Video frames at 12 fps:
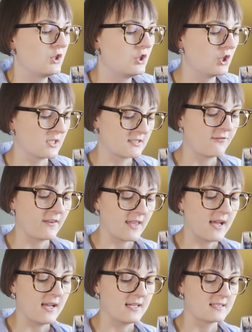just for
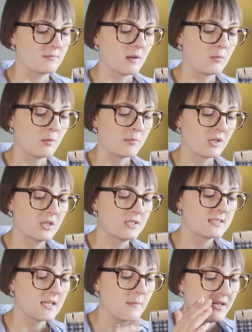that aspect, but
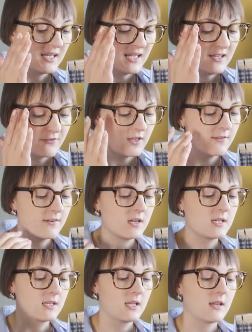because, I mean, even if
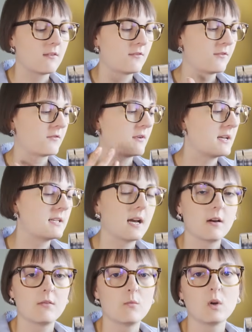I get a thread
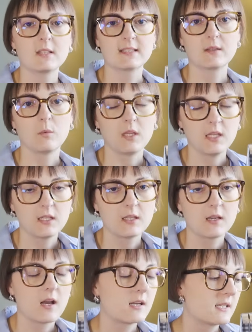out once a
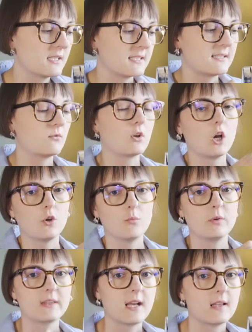week, I can still
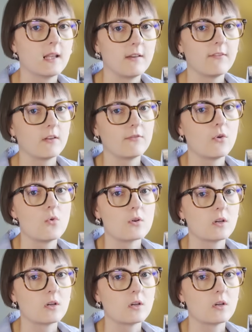cope with that level of